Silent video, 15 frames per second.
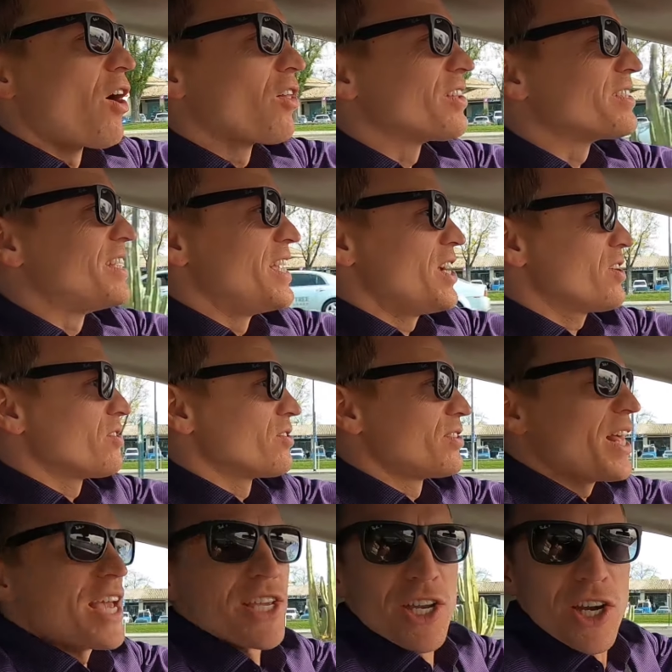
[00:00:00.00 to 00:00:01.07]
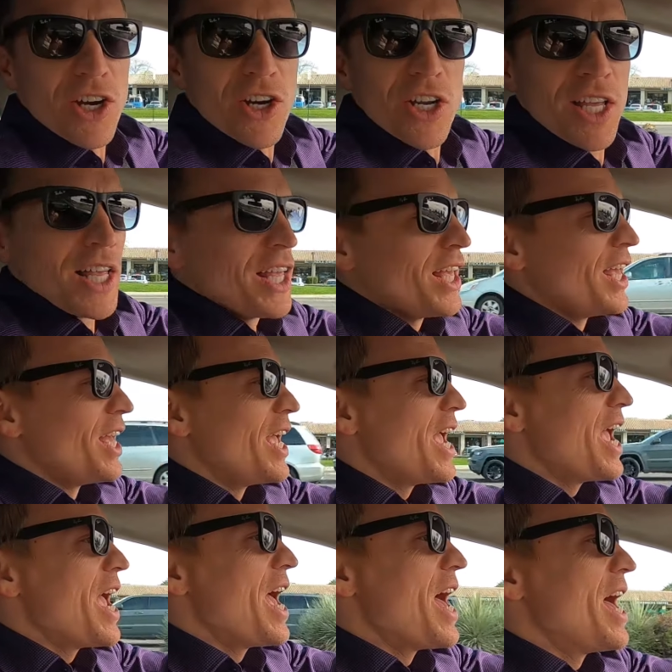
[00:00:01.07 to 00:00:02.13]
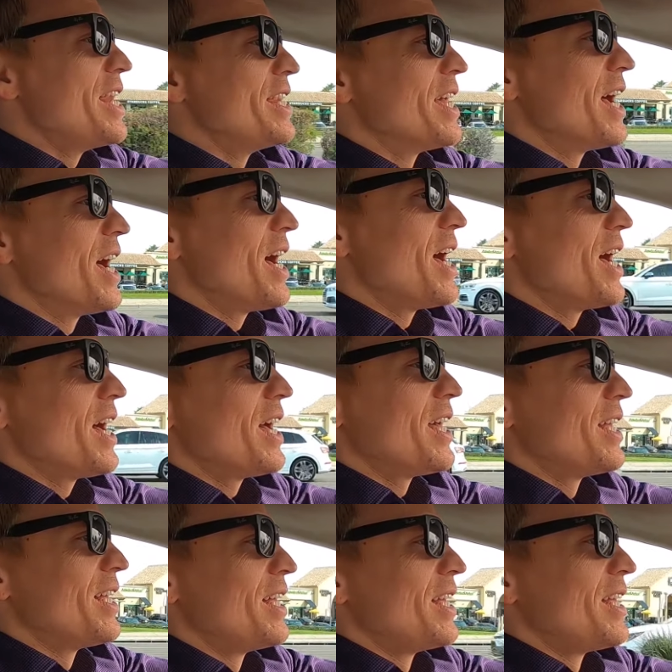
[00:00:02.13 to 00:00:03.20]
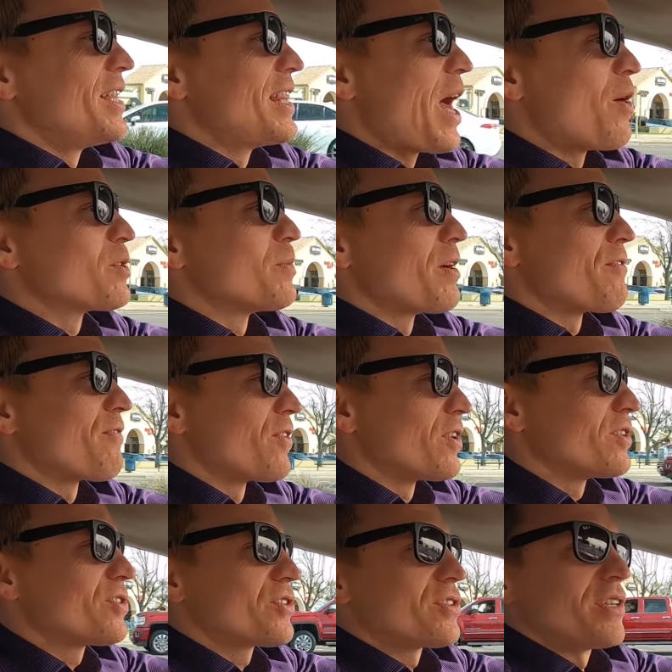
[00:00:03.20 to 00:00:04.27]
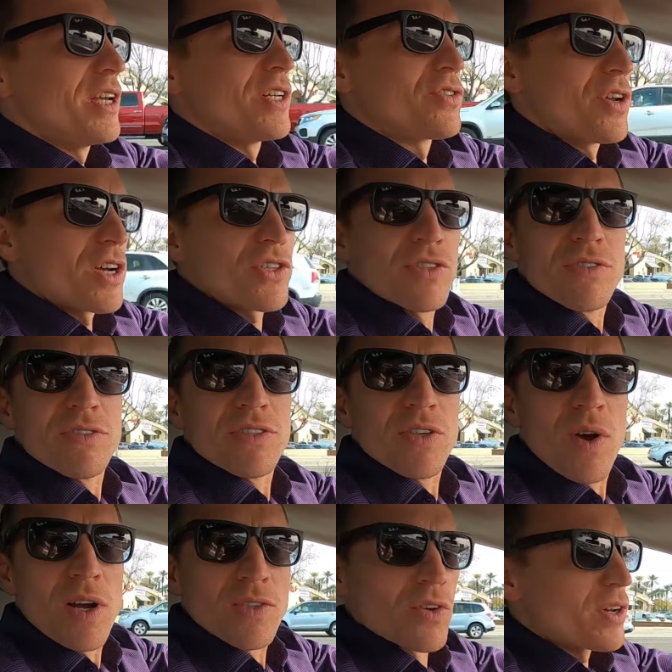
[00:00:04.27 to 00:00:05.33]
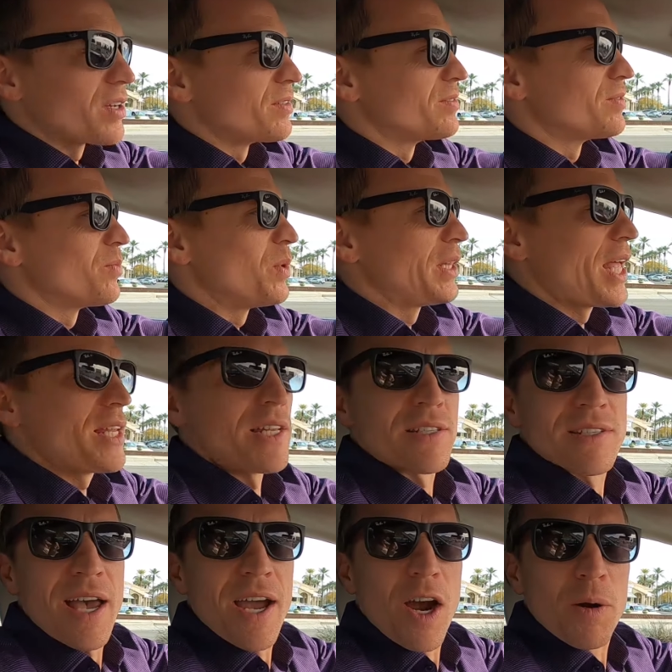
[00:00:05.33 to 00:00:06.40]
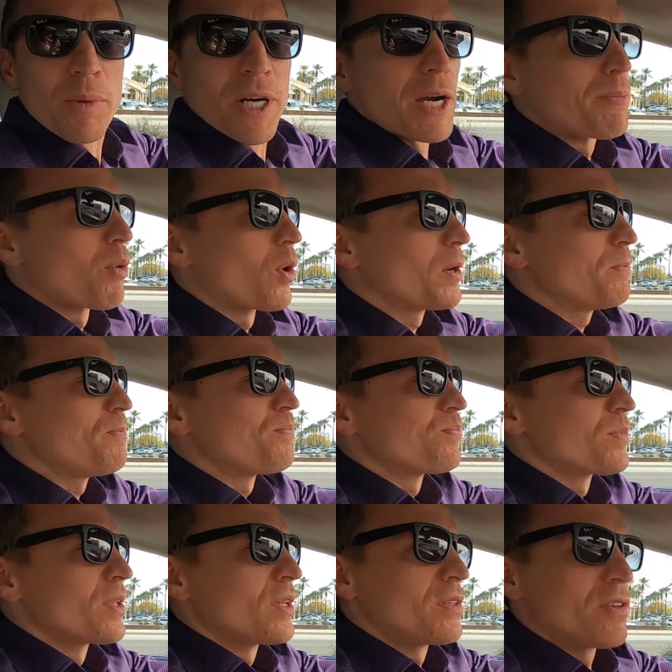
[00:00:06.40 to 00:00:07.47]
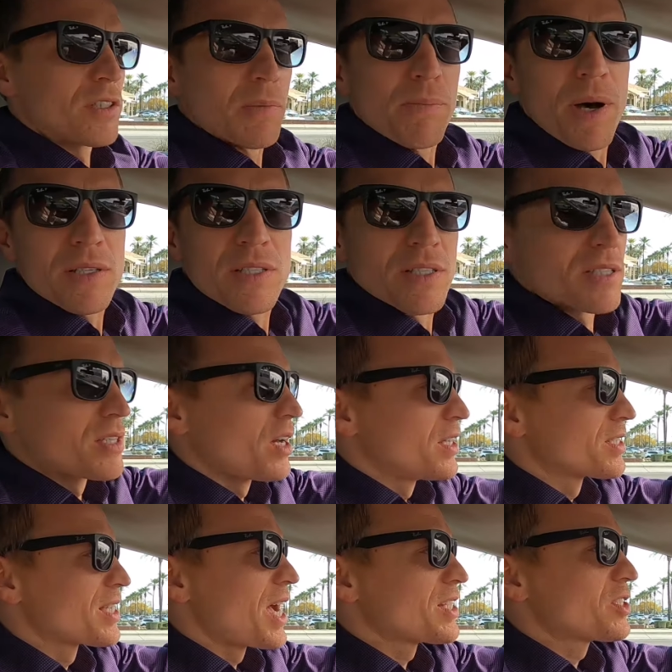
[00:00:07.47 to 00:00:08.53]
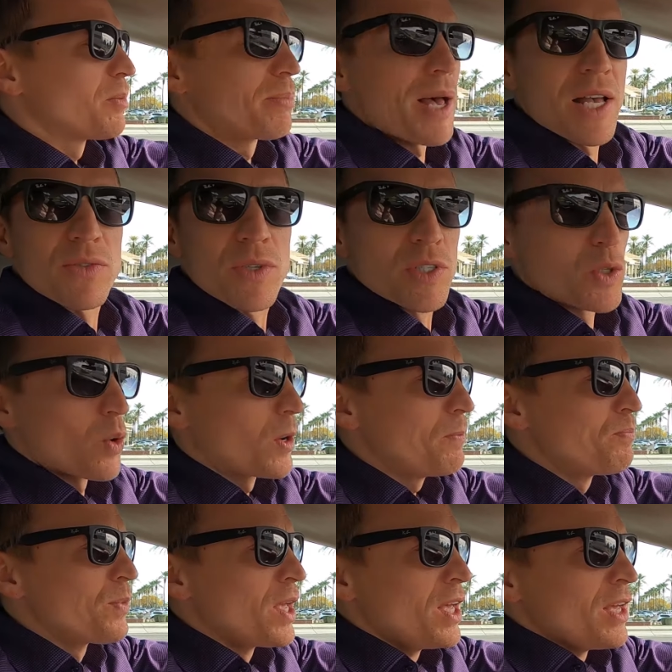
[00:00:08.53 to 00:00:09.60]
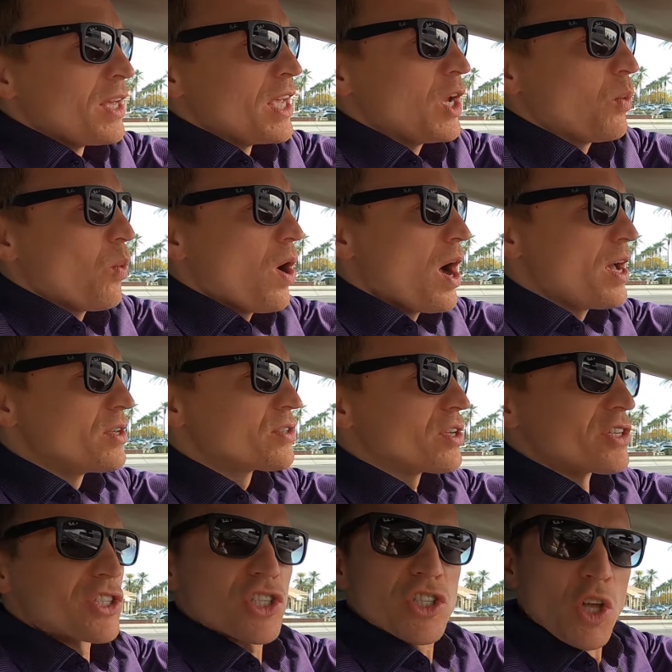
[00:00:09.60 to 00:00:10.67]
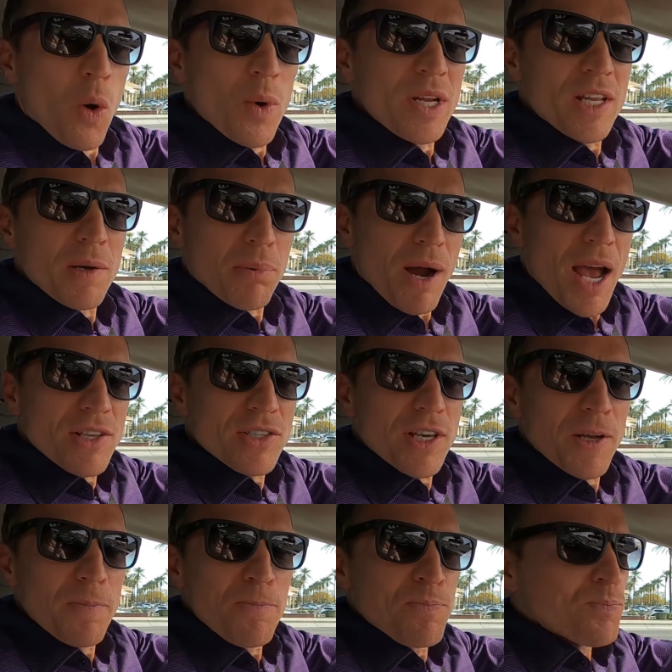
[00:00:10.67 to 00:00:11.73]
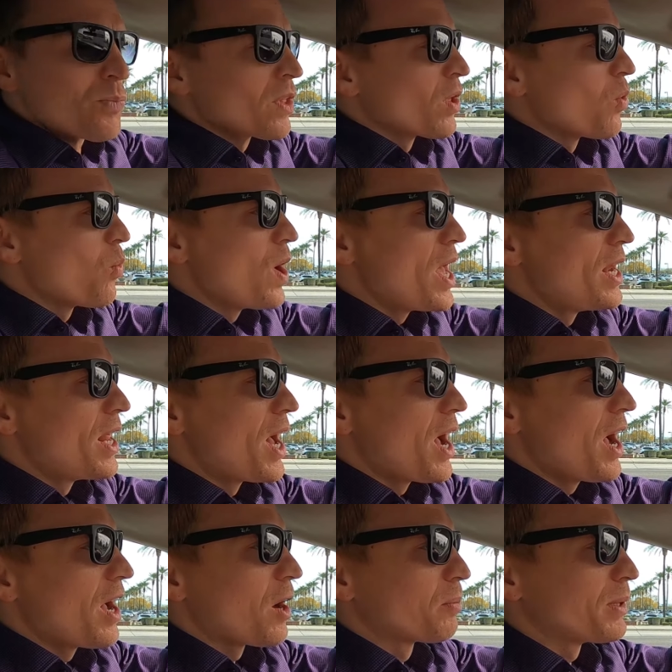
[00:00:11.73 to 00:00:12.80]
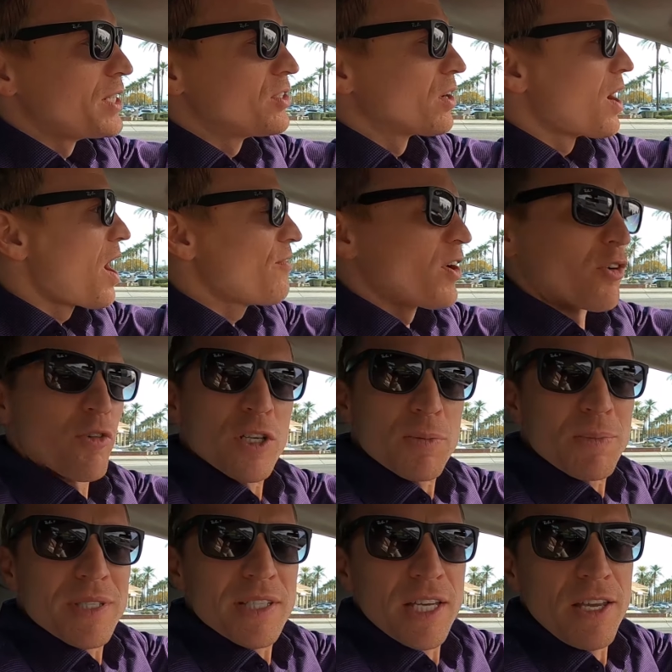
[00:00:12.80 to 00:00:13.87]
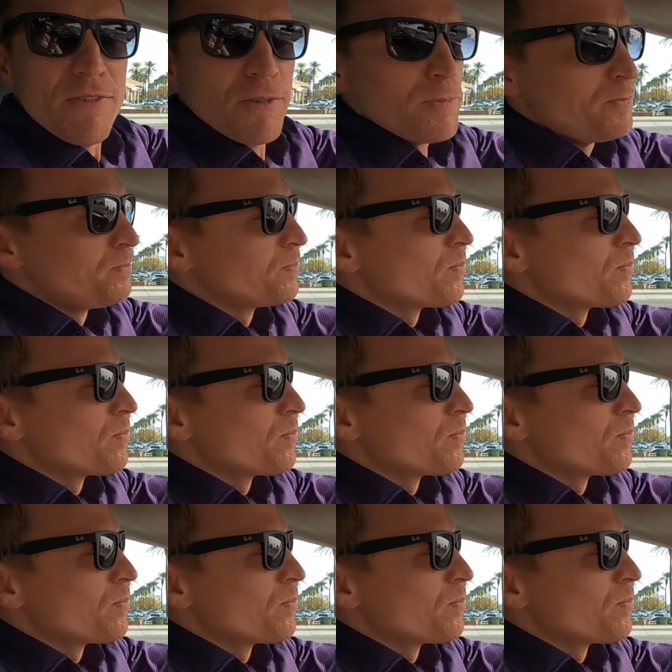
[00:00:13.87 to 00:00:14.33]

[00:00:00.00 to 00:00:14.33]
Volunteers that year, and uh, that was my first introduction to Arizona. We landed at Sky Harbor Airport, took the bus to Sc Scottsdale Plaza Resort. It was snowing in Nebraska when uh, our plane took off on Christmas Eve,